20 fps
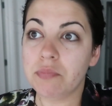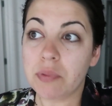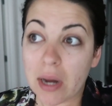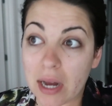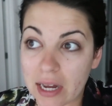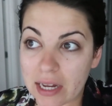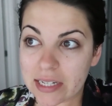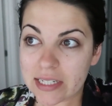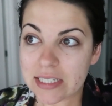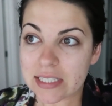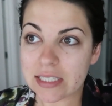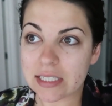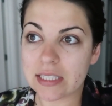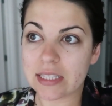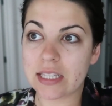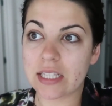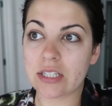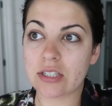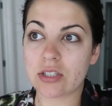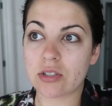but
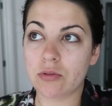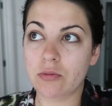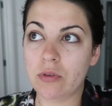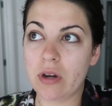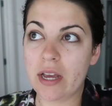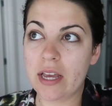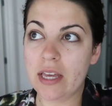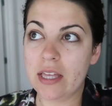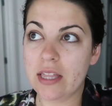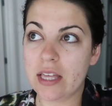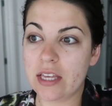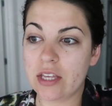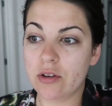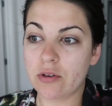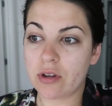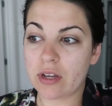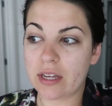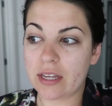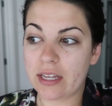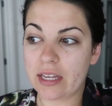there's a way that
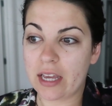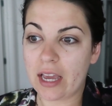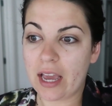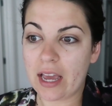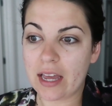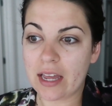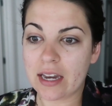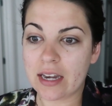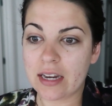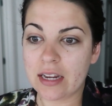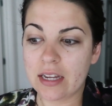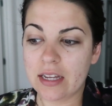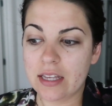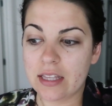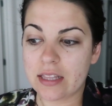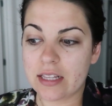you can get